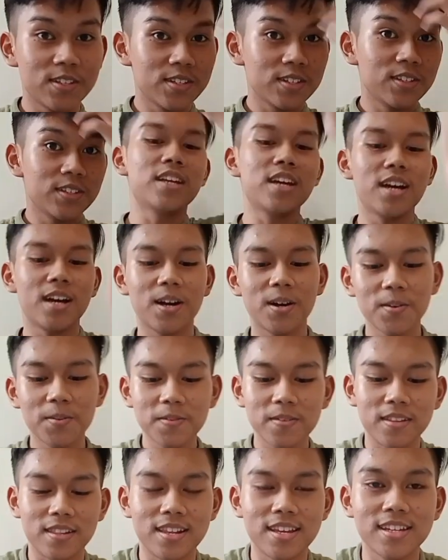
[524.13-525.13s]

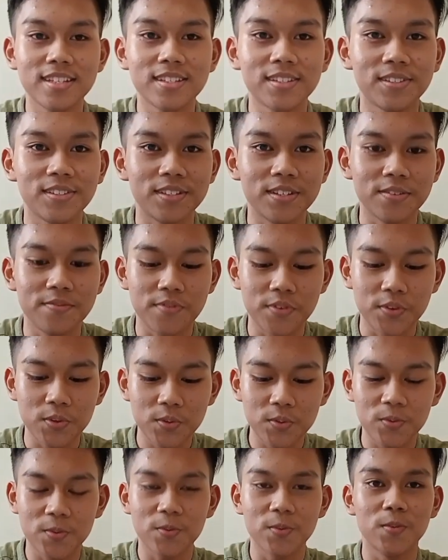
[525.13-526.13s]
Now let's
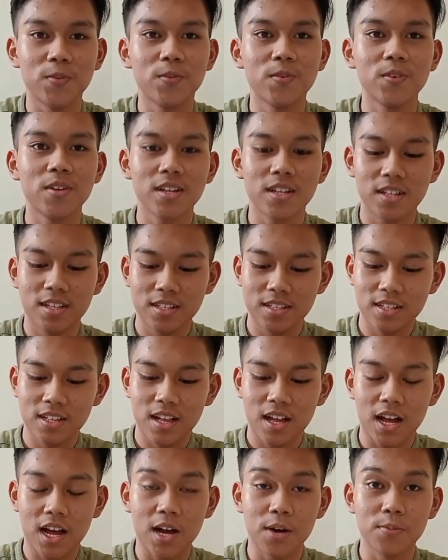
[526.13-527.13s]
review
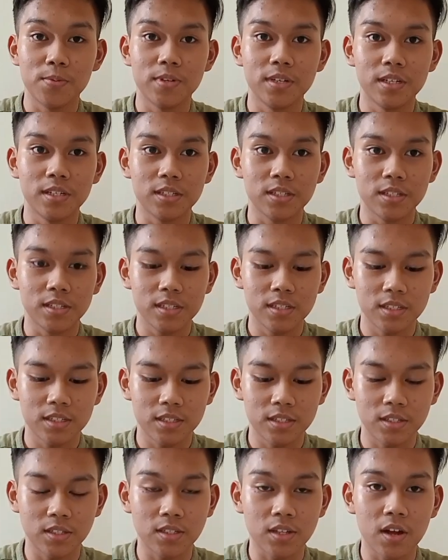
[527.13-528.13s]
our
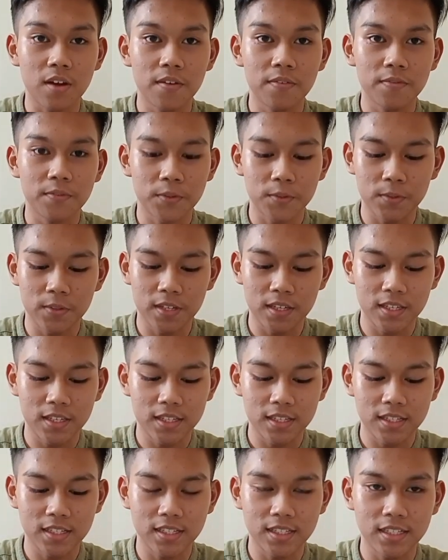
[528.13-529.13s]
soft
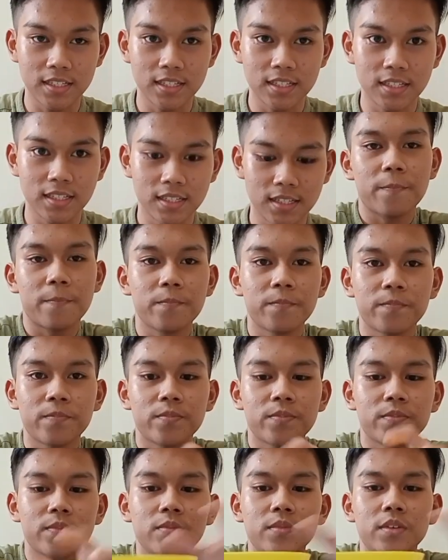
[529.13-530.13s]
cookies.
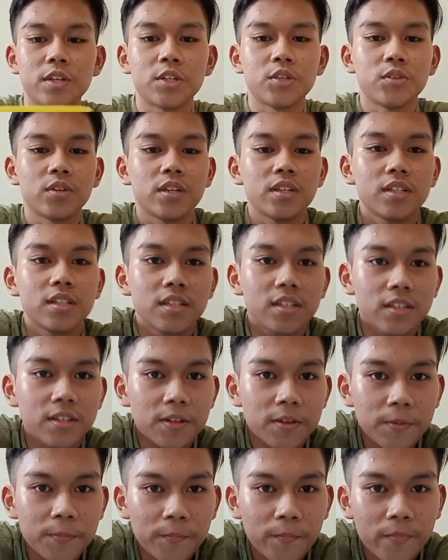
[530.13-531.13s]
As you can
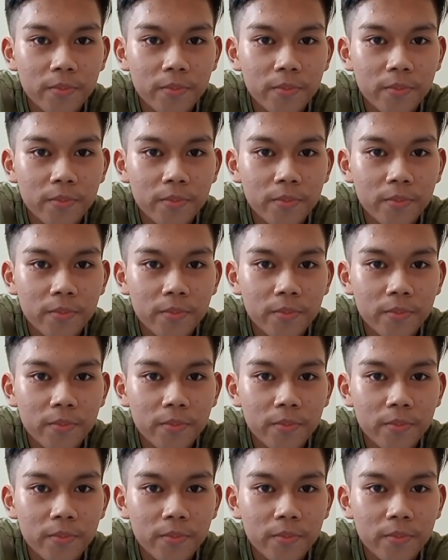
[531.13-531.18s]
see,